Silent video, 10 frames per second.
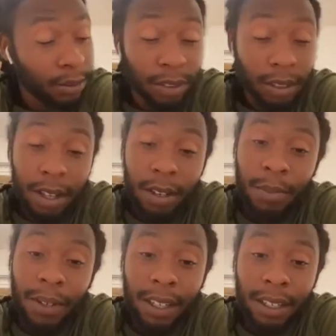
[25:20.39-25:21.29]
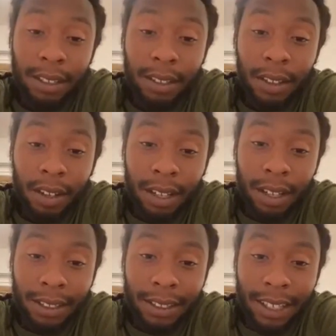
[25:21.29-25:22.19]
eyes were low, man. That's all
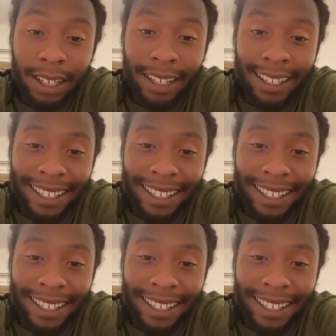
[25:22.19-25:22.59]
I could say.